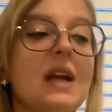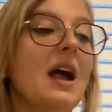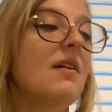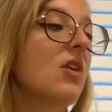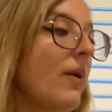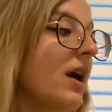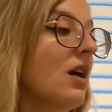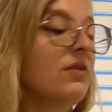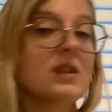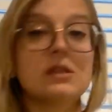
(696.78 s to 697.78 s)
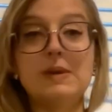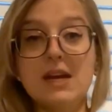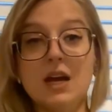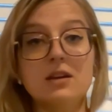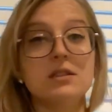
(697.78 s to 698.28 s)
I have going on for this
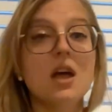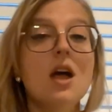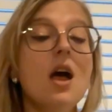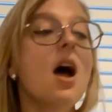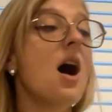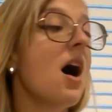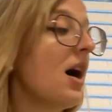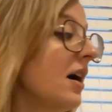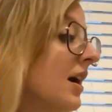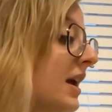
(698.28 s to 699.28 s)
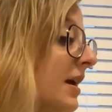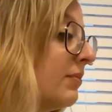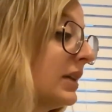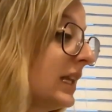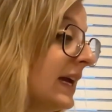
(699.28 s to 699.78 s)
weekend. I
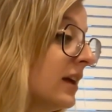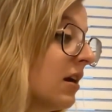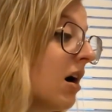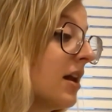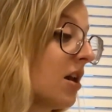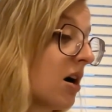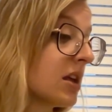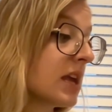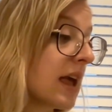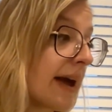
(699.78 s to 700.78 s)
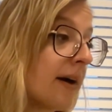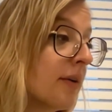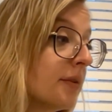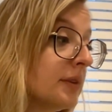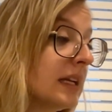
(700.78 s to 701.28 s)
plan on knocking
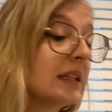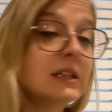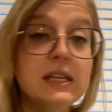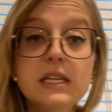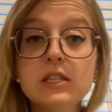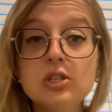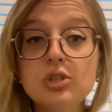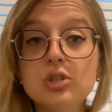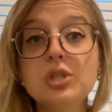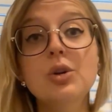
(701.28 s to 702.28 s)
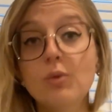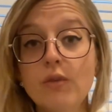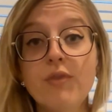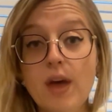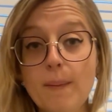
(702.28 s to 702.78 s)
out at least 2
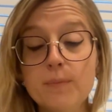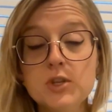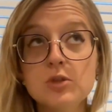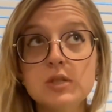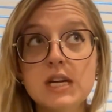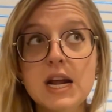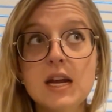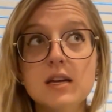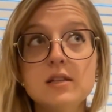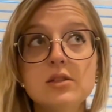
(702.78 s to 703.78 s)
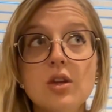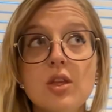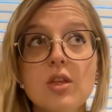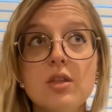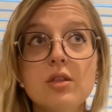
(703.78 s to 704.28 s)
of them. So today is
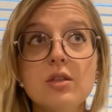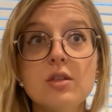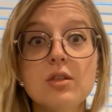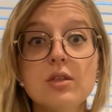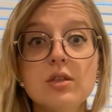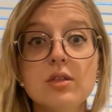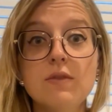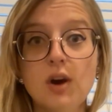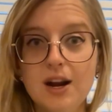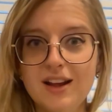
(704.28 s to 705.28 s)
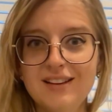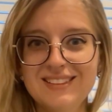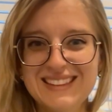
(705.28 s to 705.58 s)
Friday.